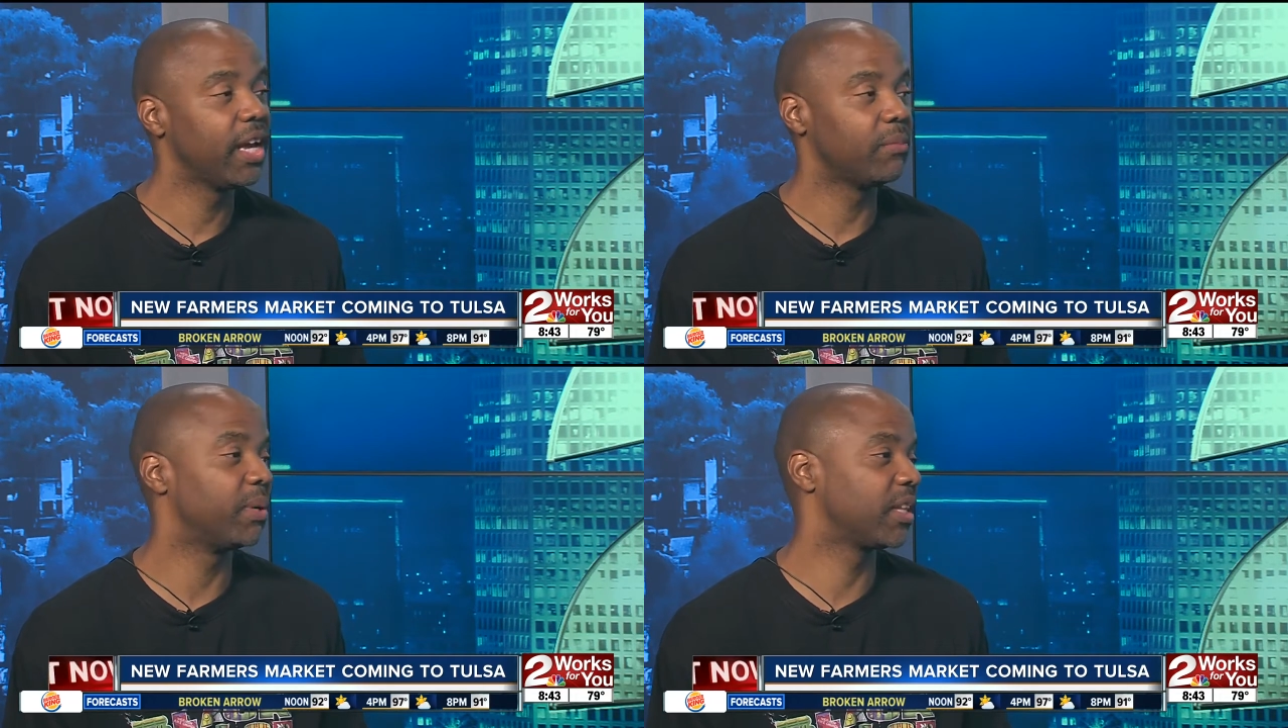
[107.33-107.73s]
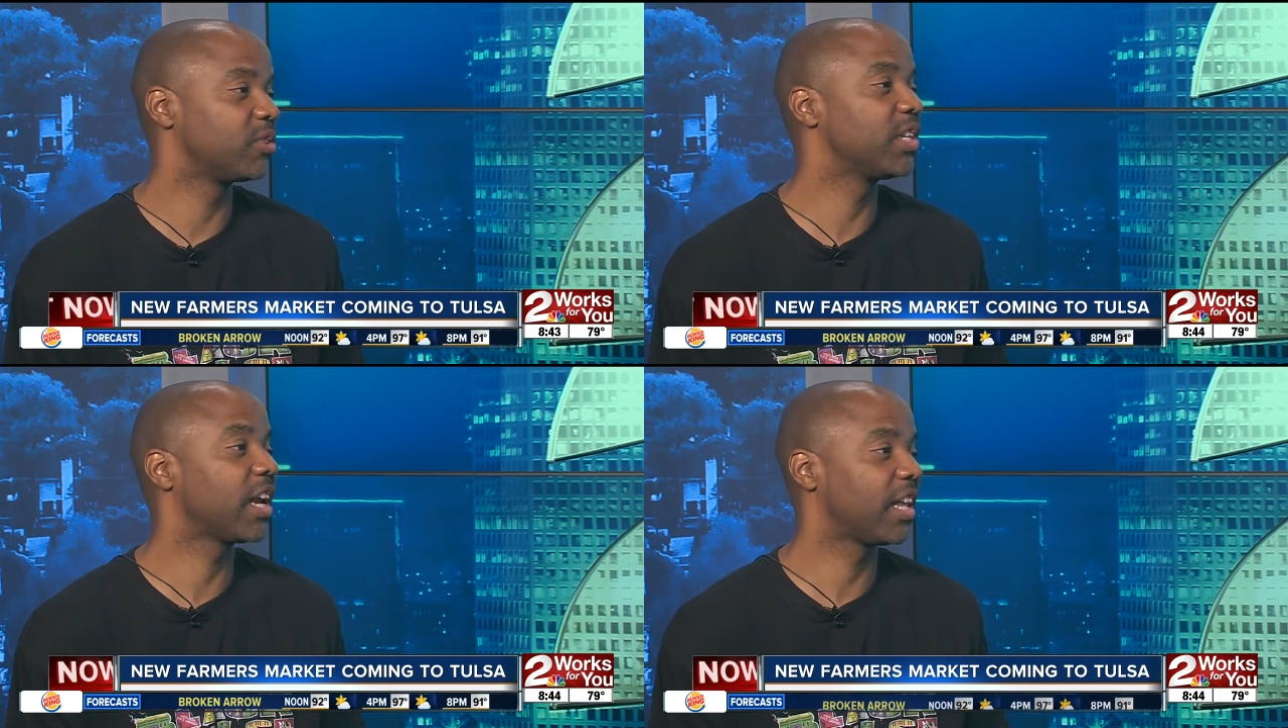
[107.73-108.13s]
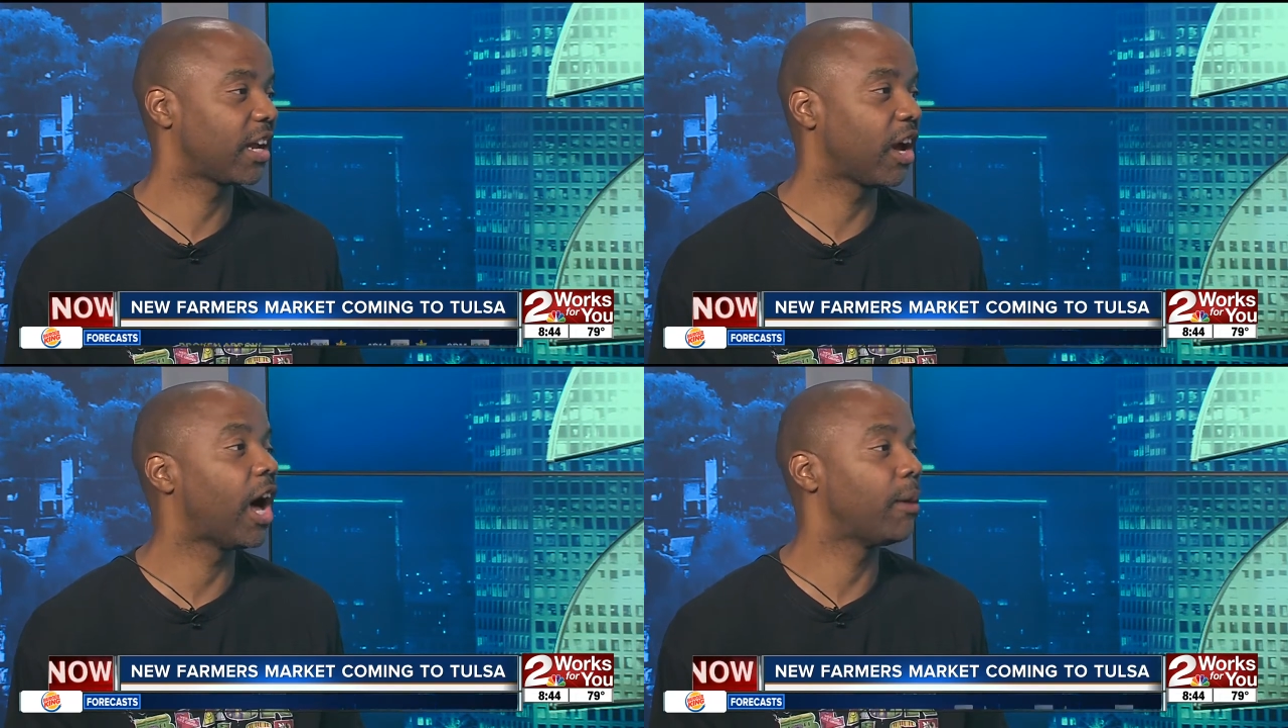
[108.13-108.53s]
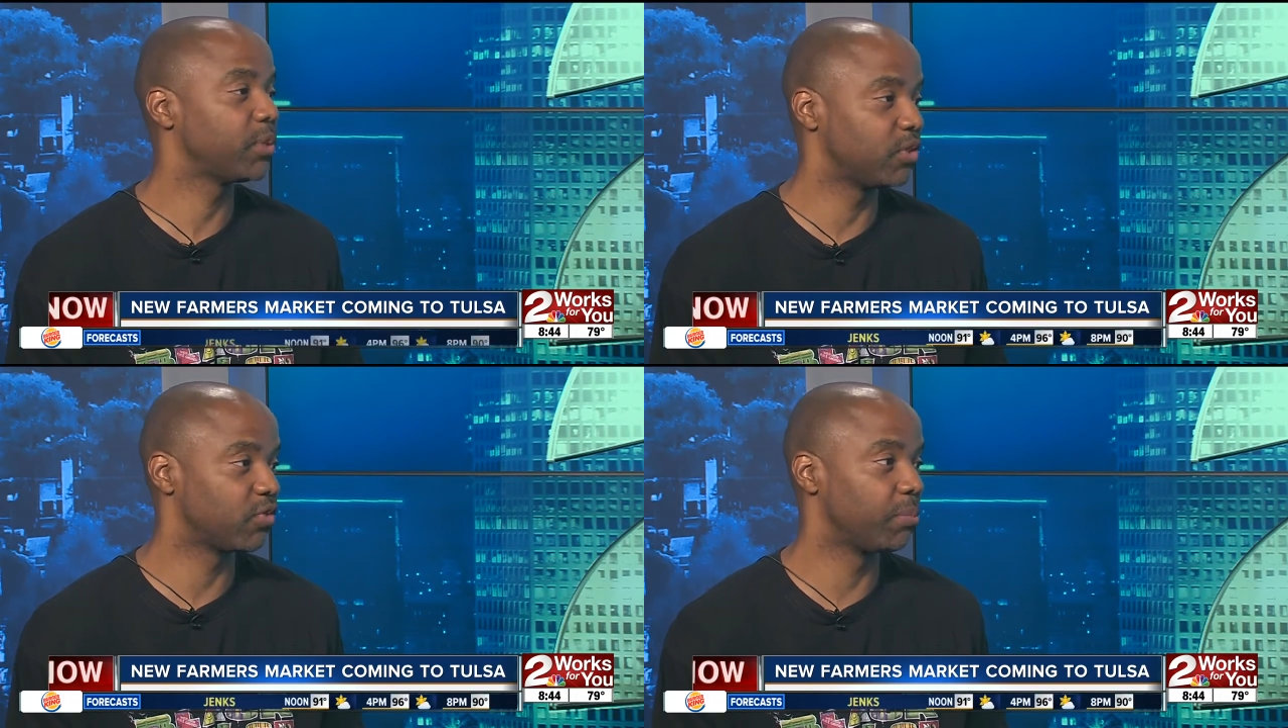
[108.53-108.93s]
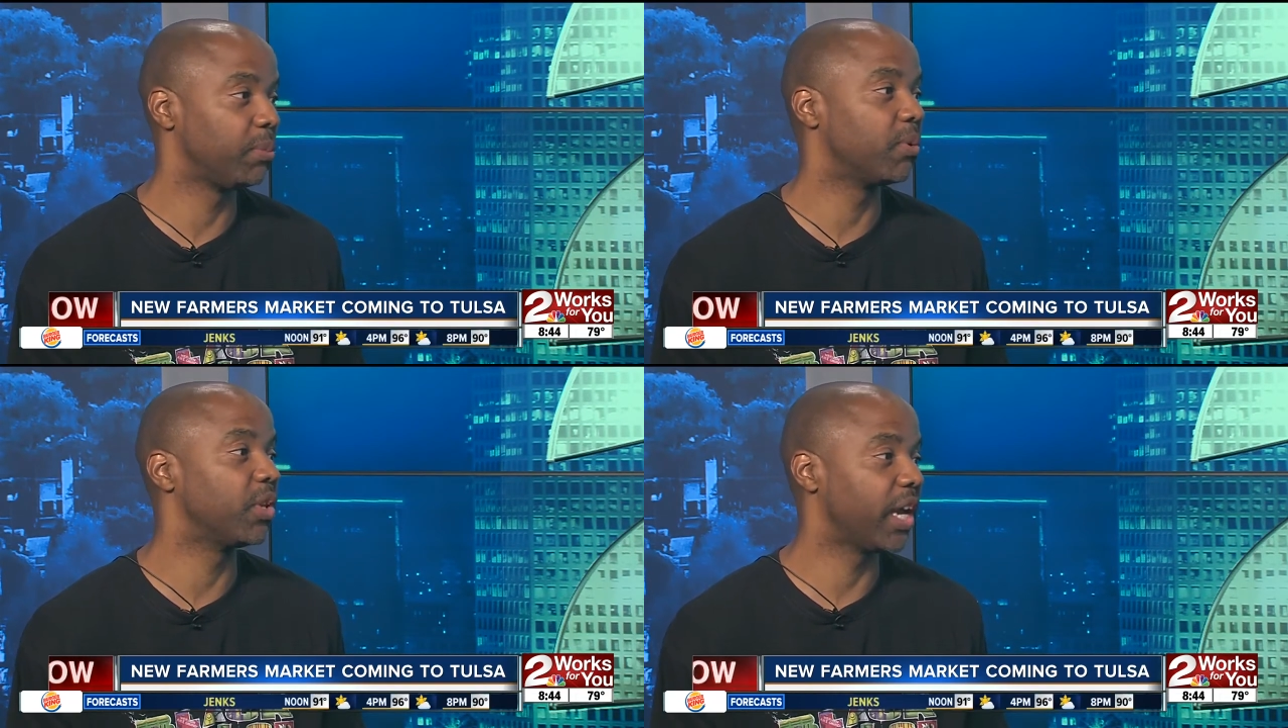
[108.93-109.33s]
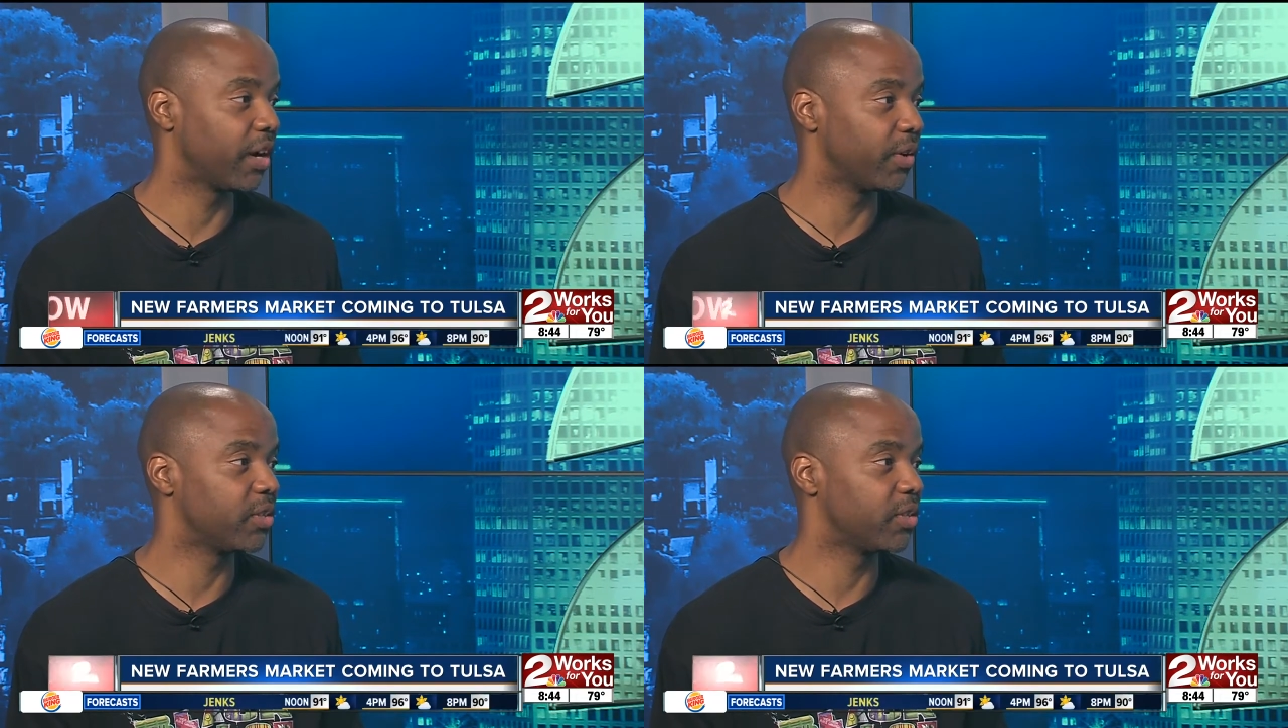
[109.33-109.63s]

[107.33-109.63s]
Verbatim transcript: but there's not a lot of options for people in the area.